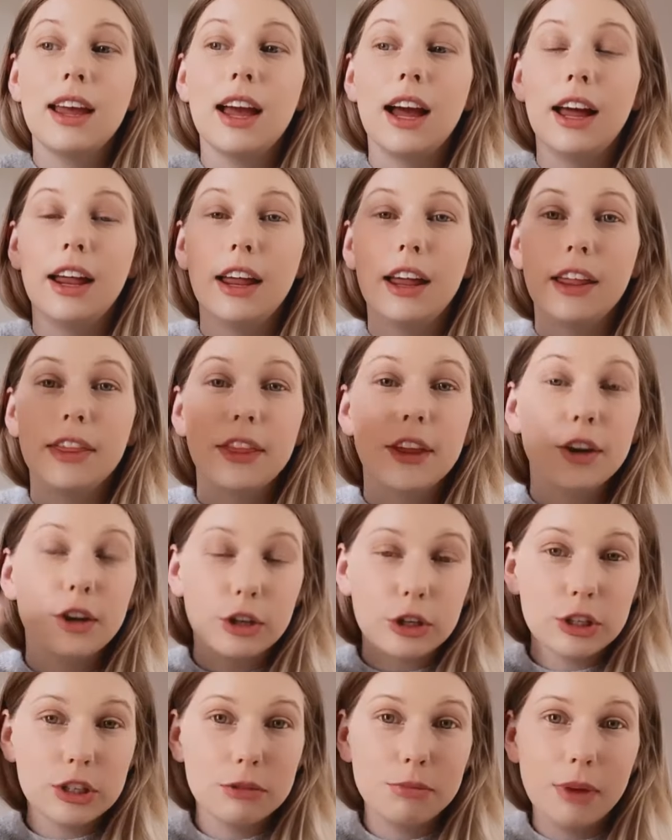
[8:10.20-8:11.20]
The
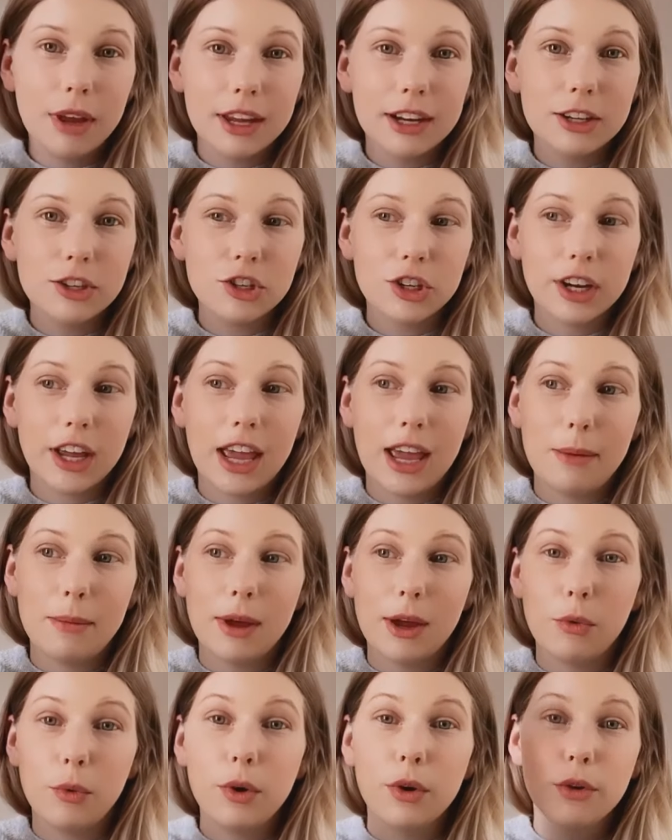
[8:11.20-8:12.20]
nurse manager came
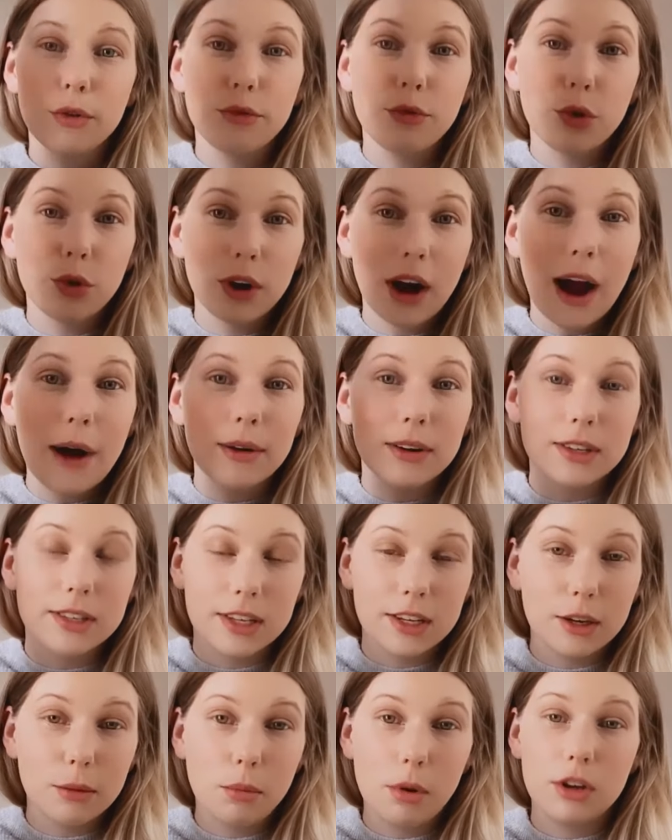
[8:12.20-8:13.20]
in. We were 4 hours
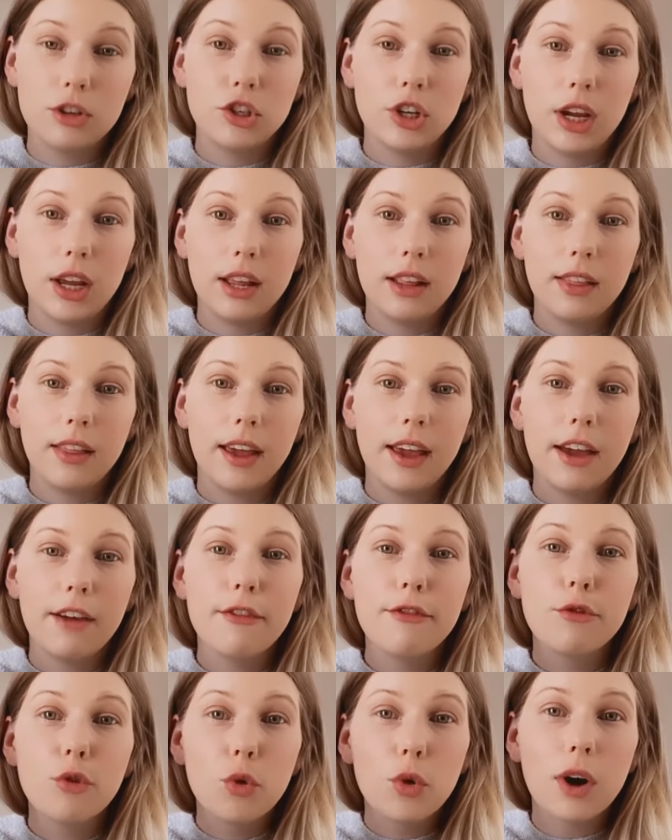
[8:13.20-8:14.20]
into pushing, like
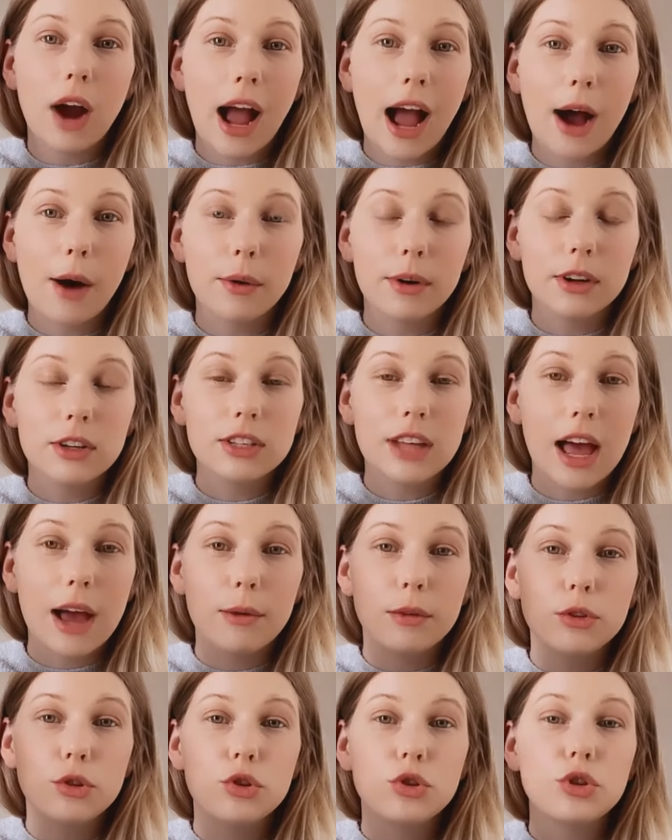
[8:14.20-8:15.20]
4 hours. I
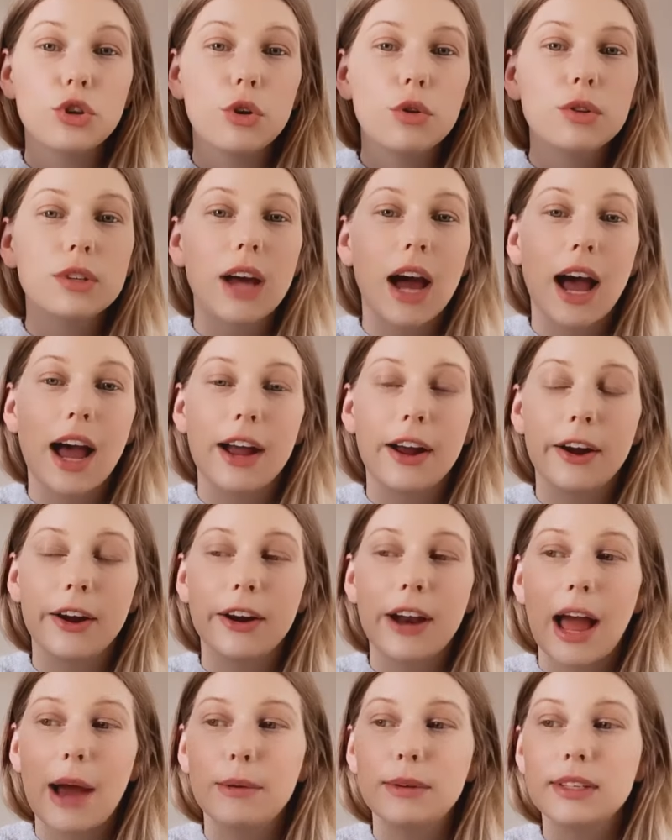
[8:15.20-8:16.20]
was so
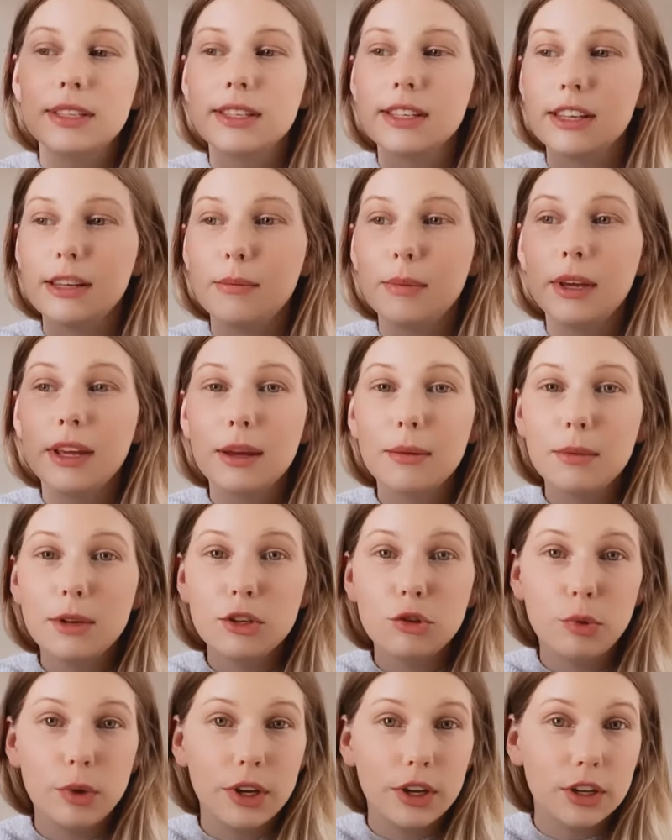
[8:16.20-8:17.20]
tired. I was sleeping in
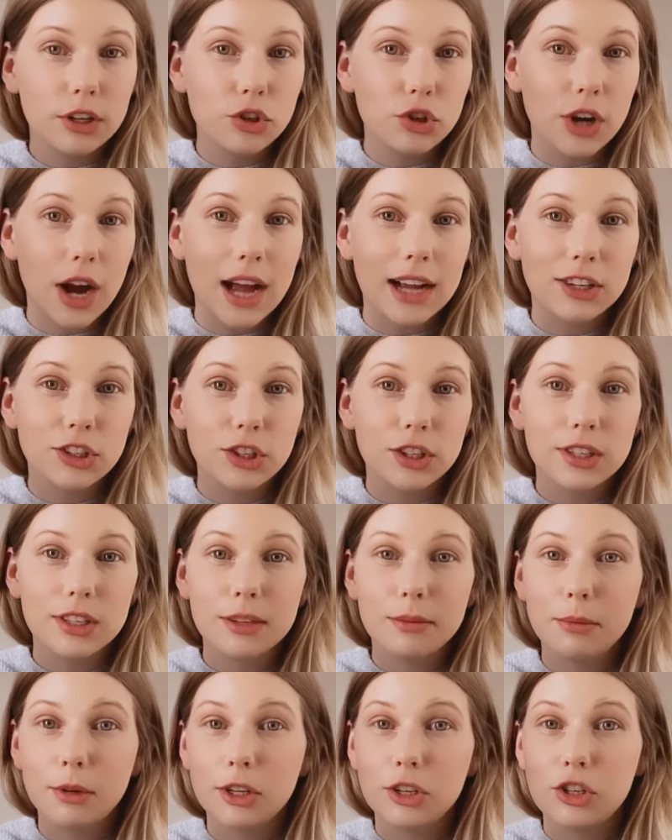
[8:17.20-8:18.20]
between contractions
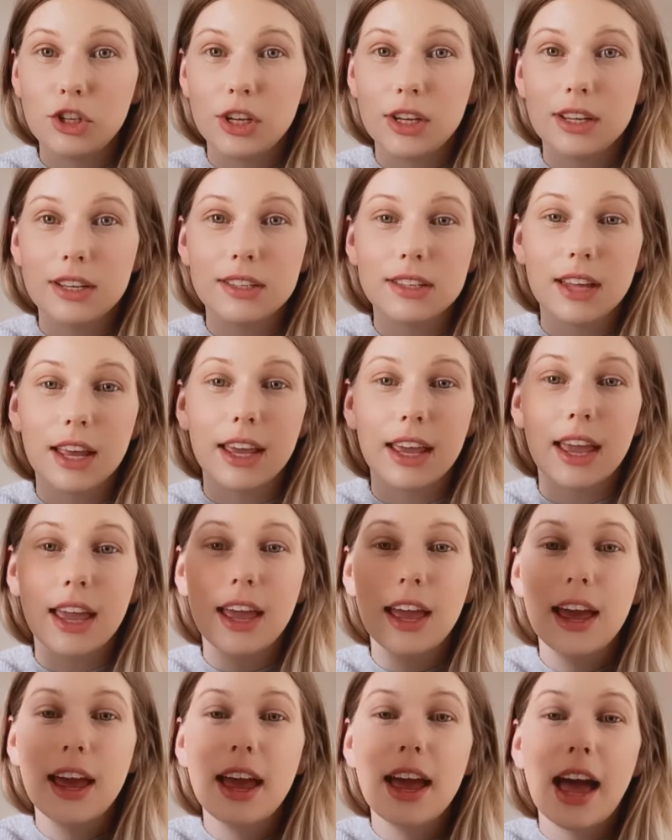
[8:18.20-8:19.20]
and pushes. Like
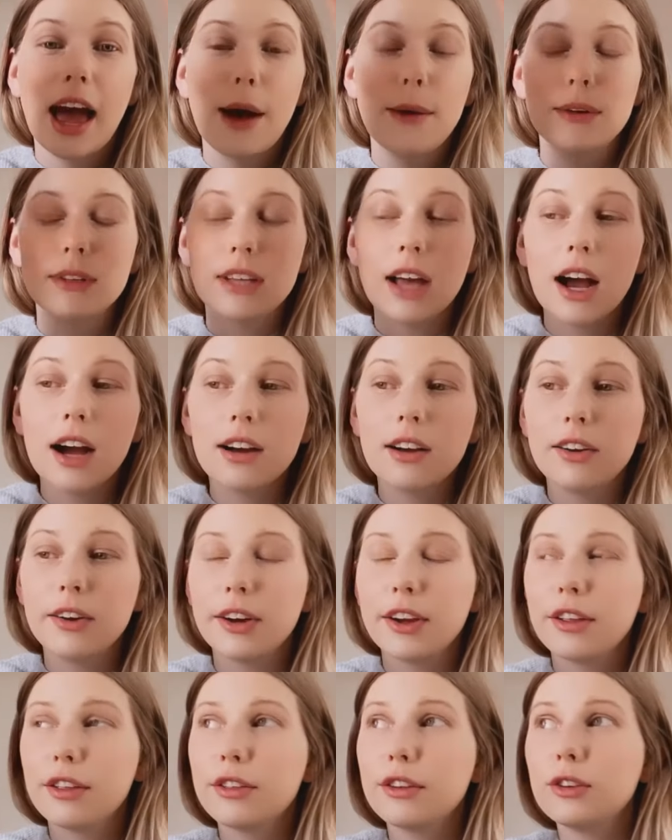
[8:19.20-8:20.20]
I was
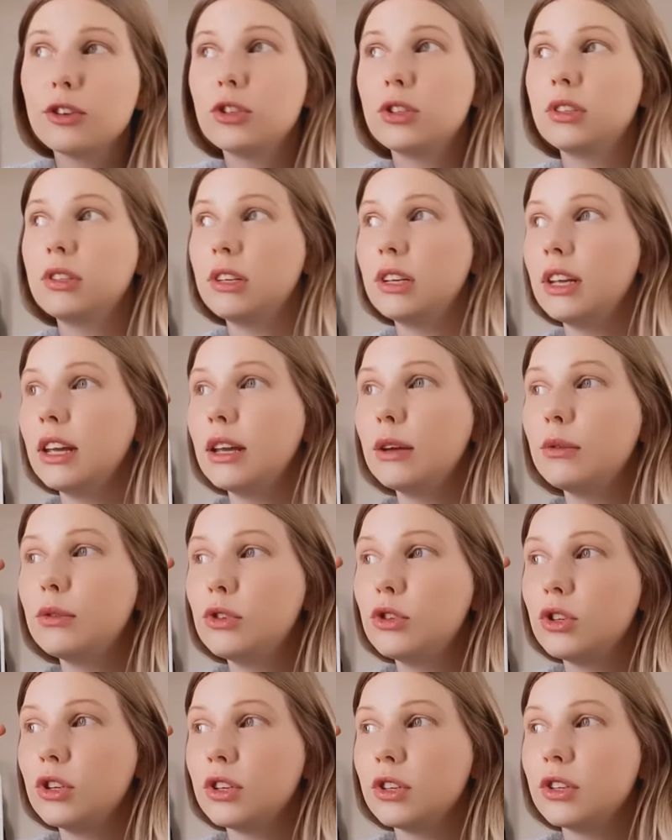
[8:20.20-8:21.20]
hungry, thirsty. It
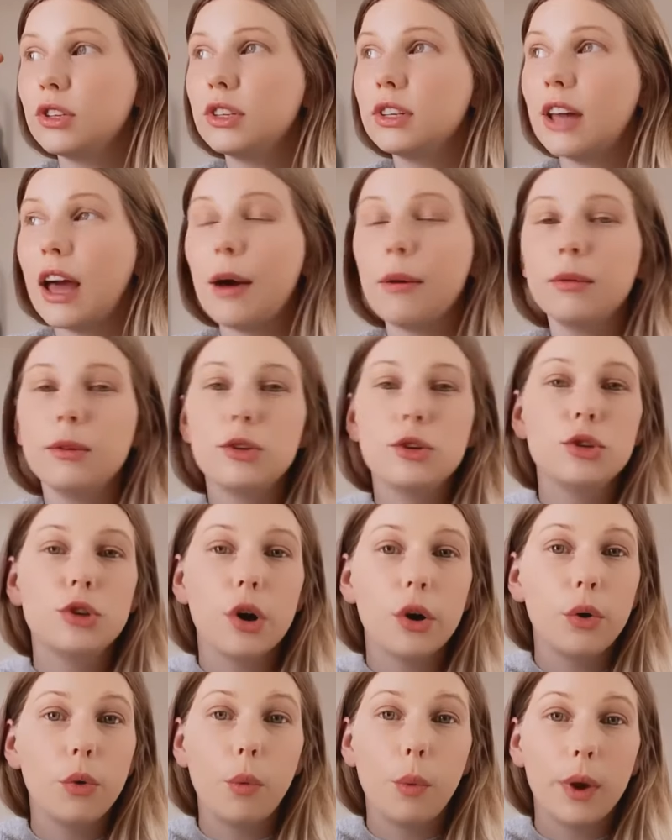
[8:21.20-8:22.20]
was
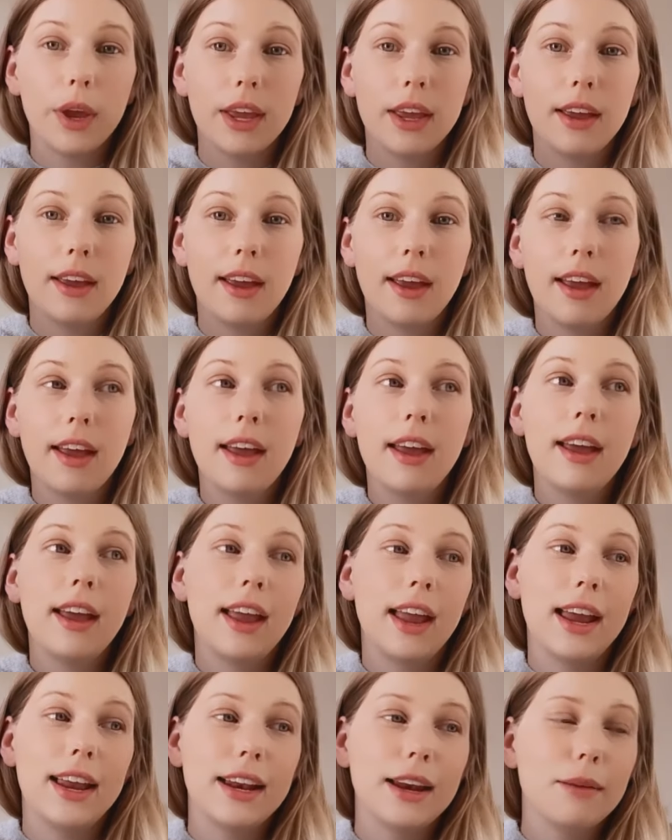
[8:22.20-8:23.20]
so weak
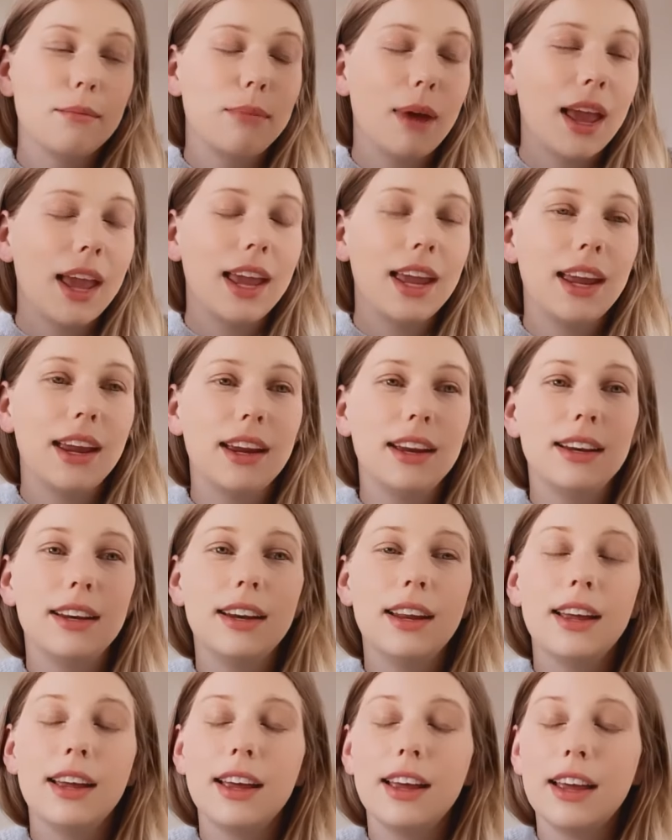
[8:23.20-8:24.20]
and in
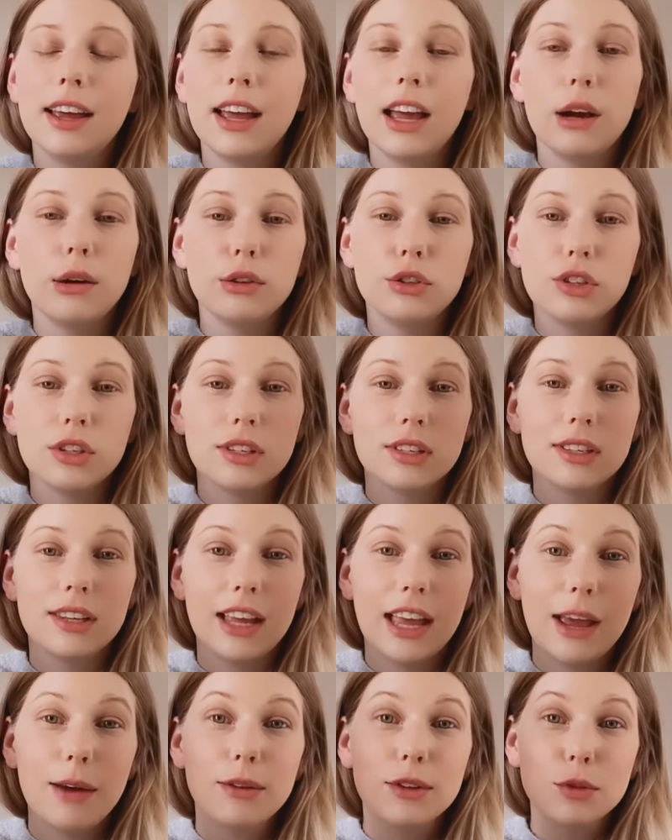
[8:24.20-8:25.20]
pain. It
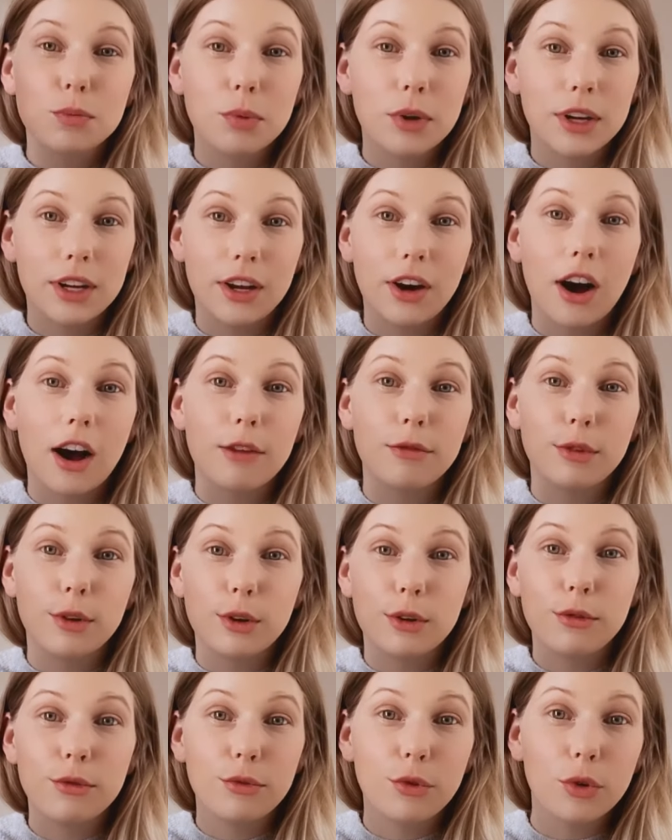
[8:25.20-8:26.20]
was pretty
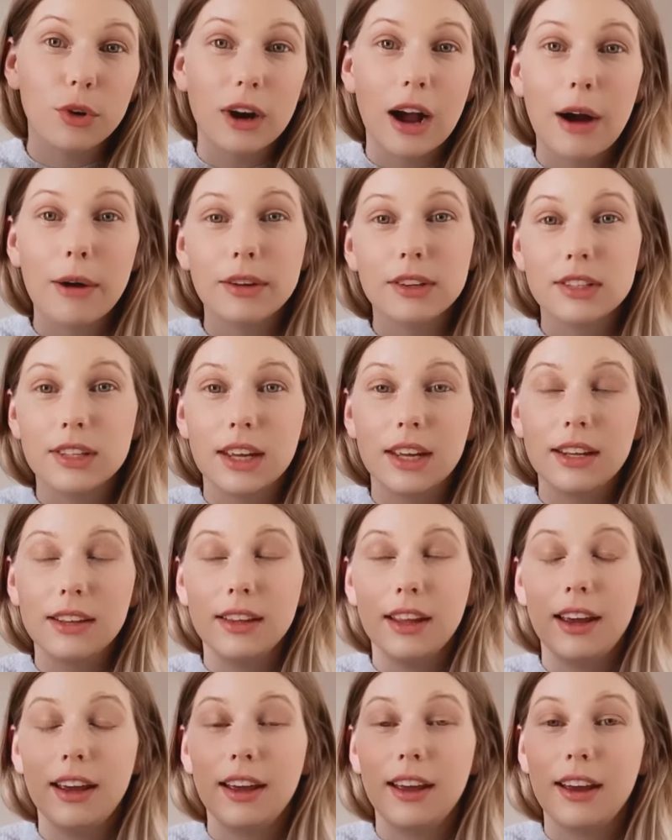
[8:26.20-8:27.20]
awful 4 hours in.
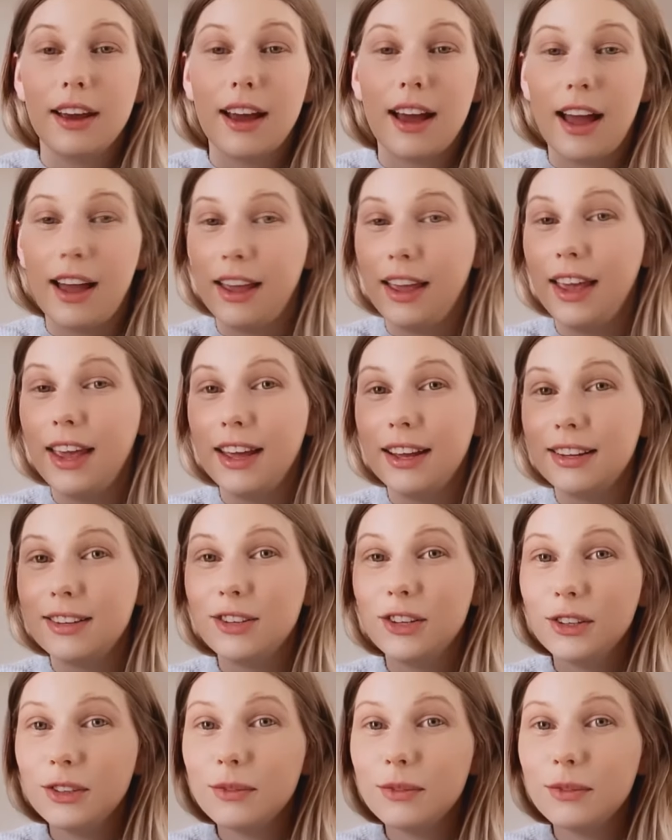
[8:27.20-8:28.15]
Like I can't